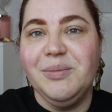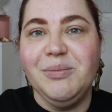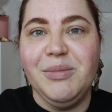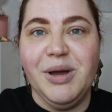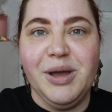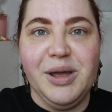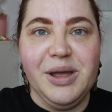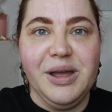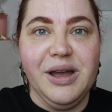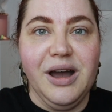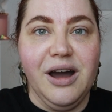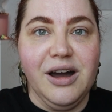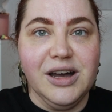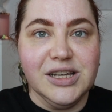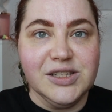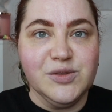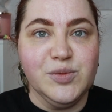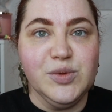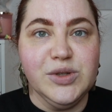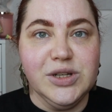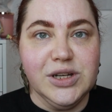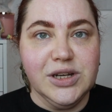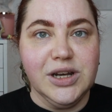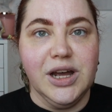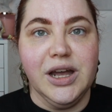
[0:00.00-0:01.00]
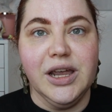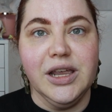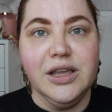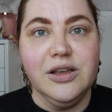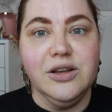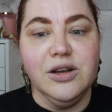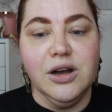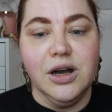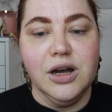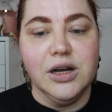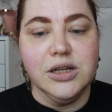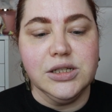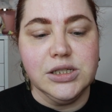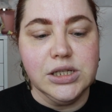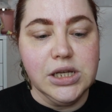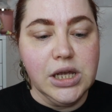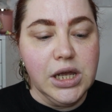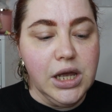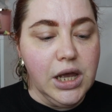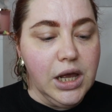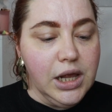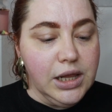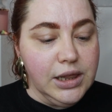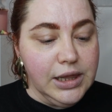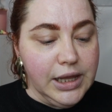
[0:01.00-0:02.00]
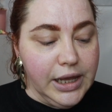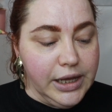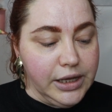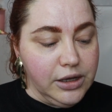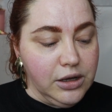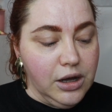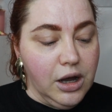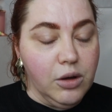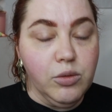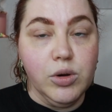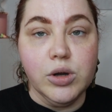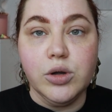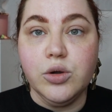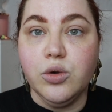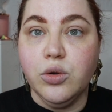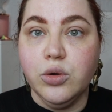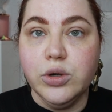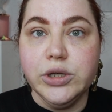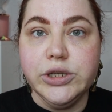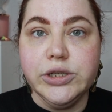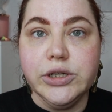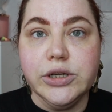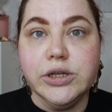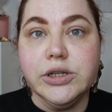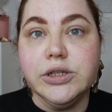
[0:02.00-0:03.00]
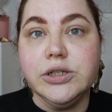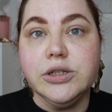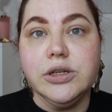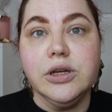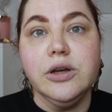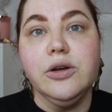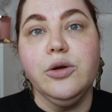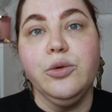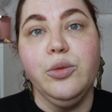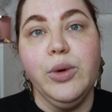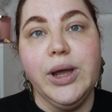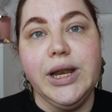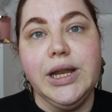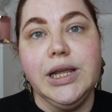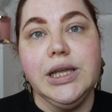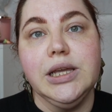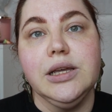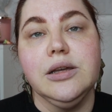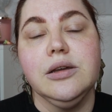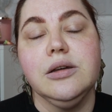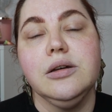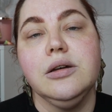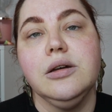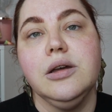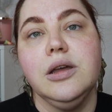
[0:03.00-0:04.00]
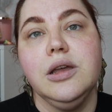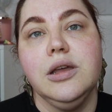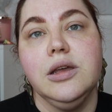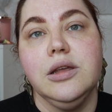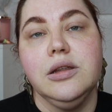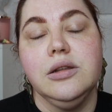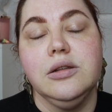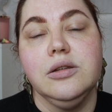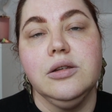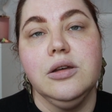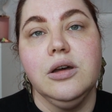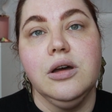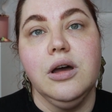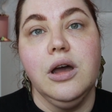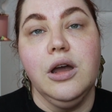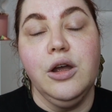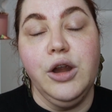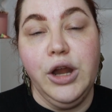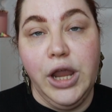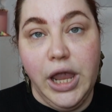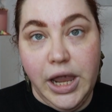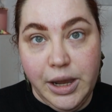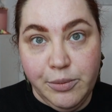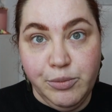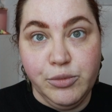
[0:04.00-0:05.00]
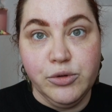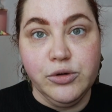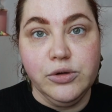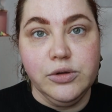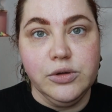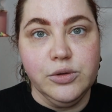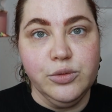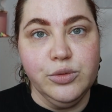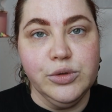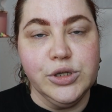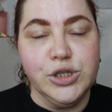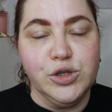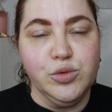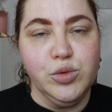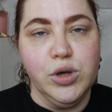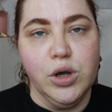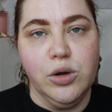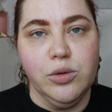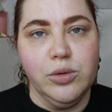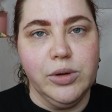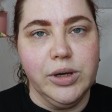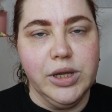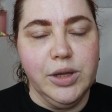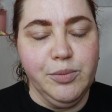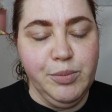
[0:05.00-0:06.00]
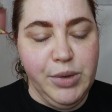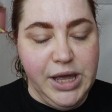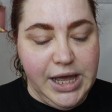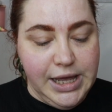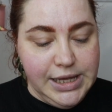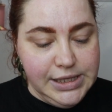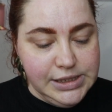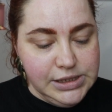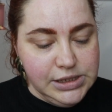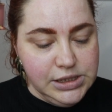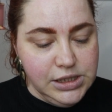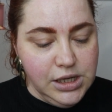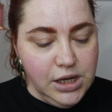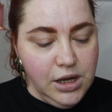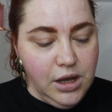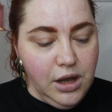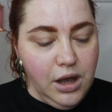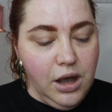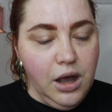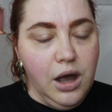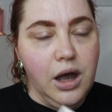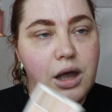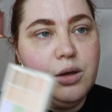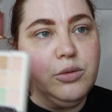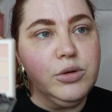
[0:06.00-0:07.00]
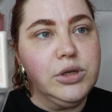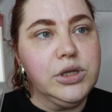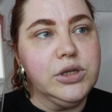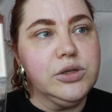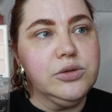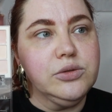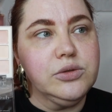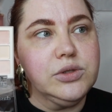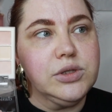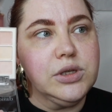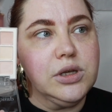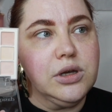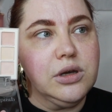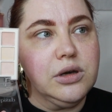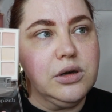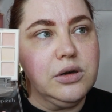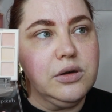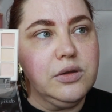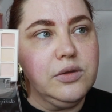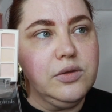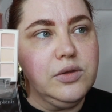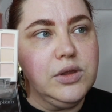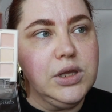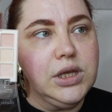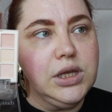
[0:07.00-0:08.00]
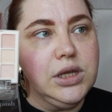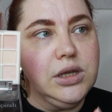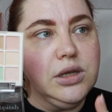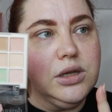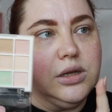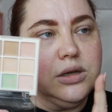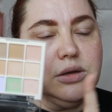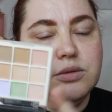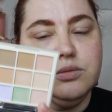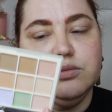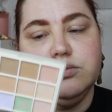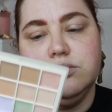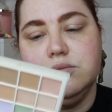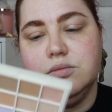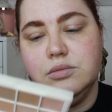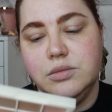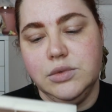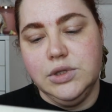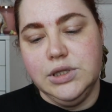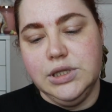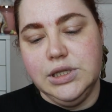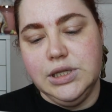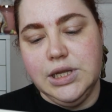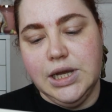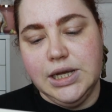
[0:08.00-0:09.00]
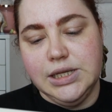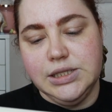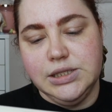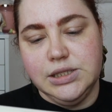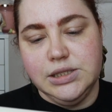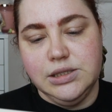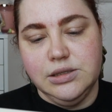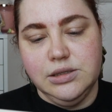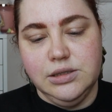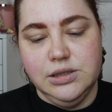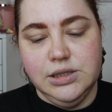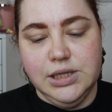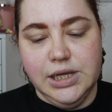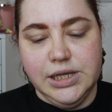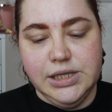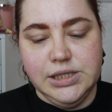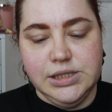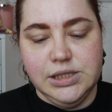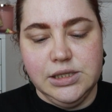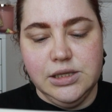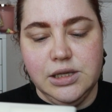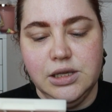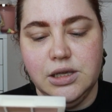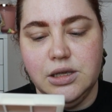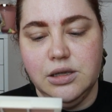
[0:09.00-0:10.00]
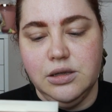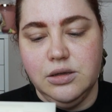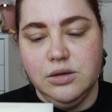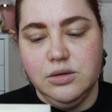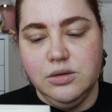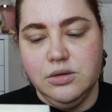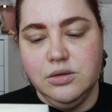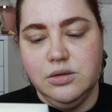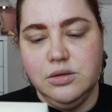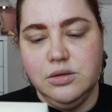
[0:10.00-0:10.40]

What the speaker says: my husband and I got like our courtyard wedding in April, which we already passed. I would use the Zeesea